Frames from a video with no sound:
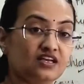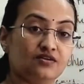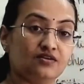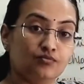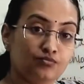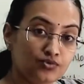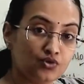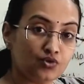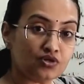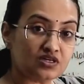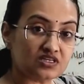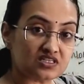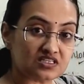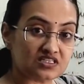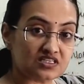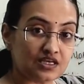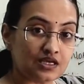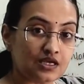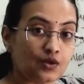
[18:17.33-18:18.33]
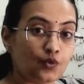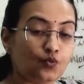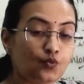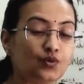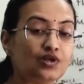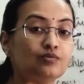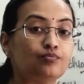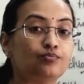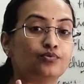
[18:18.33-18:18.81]
mucus
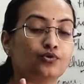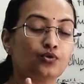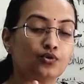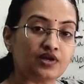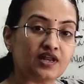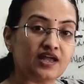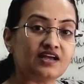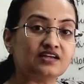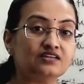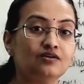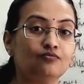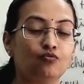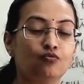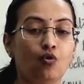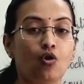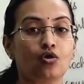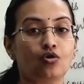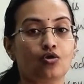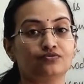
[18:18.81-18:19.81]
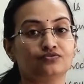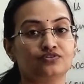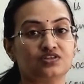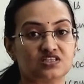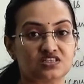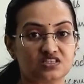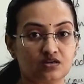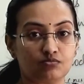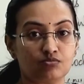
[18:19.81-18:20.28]
will protect the wall of the
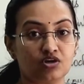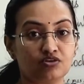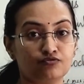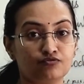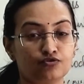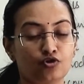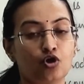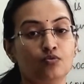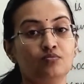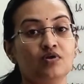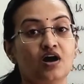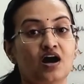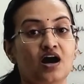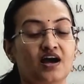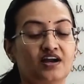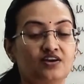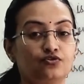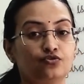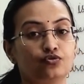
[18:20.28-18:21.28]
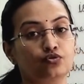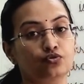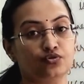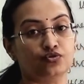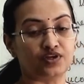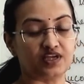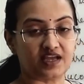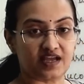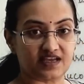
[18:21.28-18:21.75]
stomach from
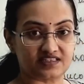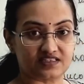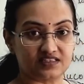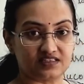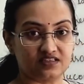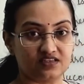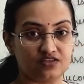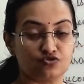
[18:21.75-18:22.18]
hydrochloric acid.